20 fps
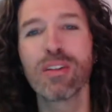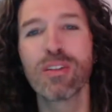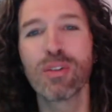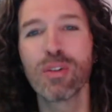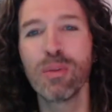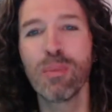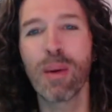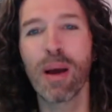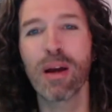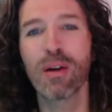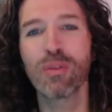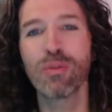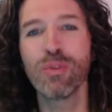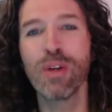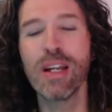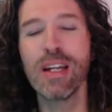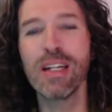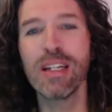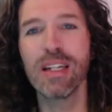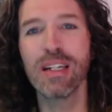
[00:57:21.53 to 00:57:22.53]
three mile
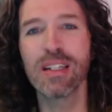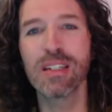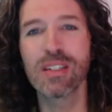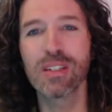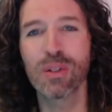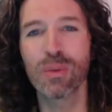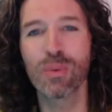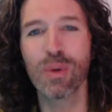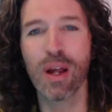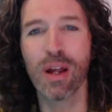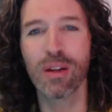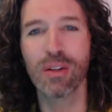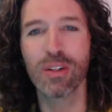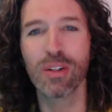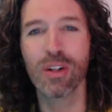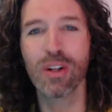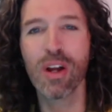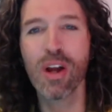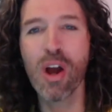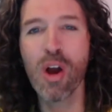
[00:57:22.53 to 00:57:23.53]
radius around
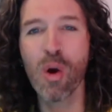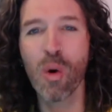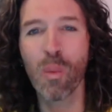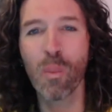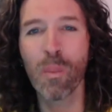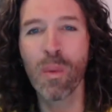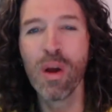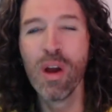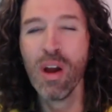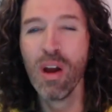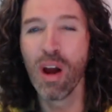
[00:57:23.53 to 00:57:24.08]
your home?